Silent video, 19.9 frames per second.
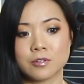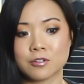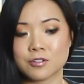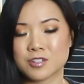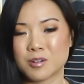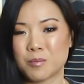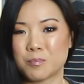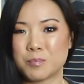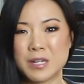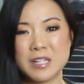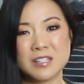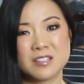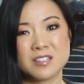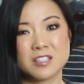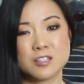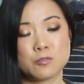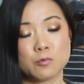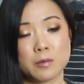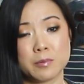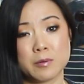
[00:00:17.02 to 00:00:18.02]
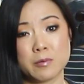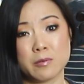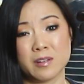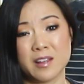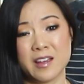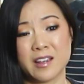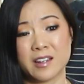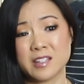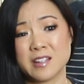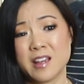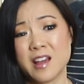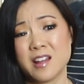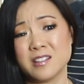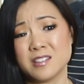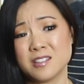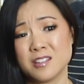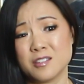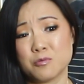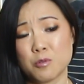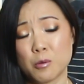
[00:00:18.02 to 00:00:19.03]
there's some pieces where people are like, yeah,
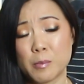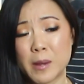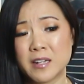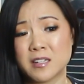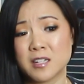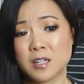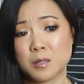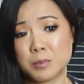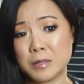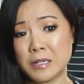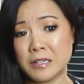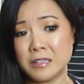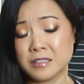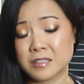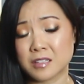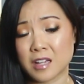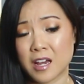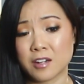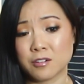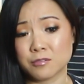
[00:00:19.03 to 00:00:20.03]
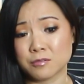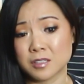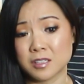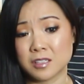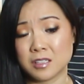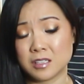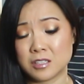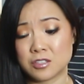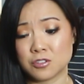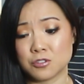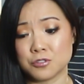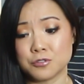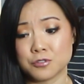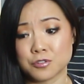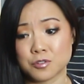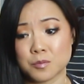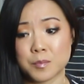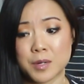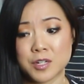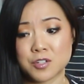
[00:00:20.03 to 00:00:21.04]
this is a romantic piece. I don't really need to
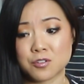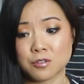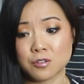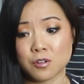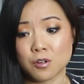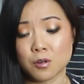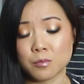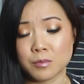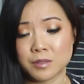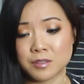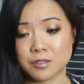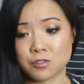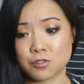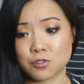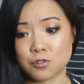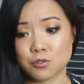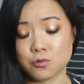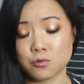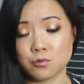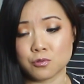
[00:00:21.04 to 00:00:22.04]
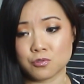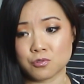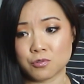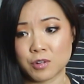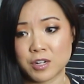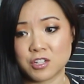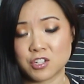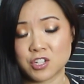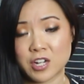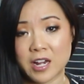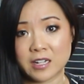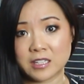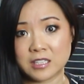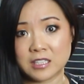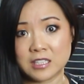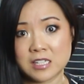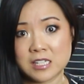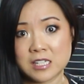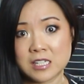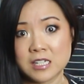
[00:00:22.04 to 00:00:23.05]
use the metronome. It's too
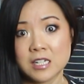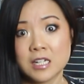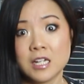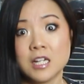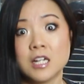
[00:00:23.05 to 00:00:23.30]
straitjacket.